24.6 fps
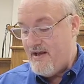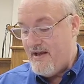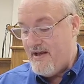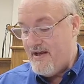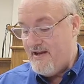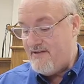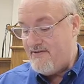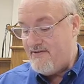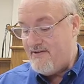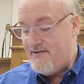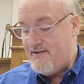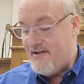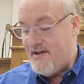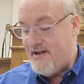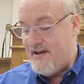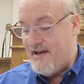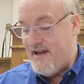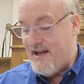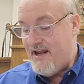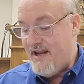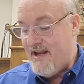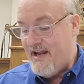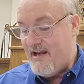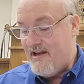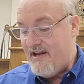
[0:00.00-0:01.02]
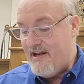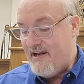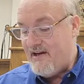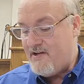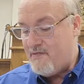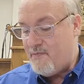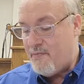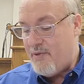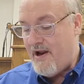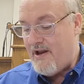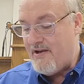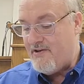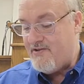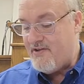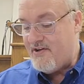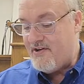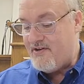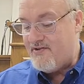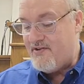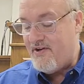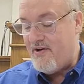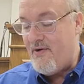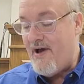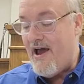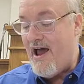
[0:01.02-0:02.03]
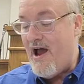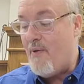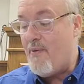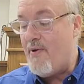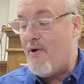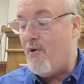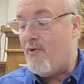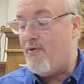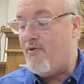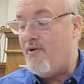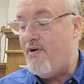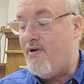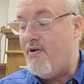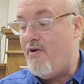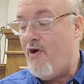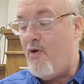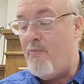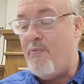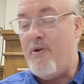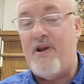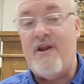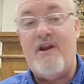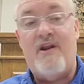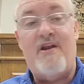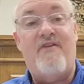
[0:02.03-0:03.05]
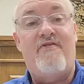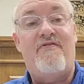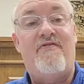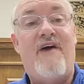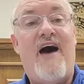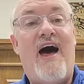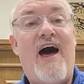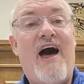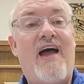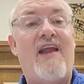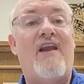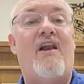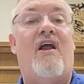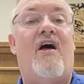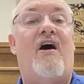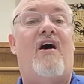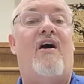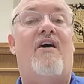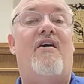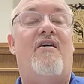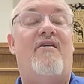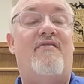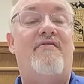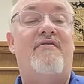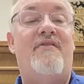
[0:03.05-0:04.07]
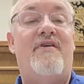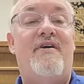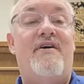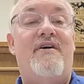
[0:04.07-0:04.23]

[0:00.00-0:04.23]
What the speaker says: is that He expresses, you know, how we ought to interpret and define love.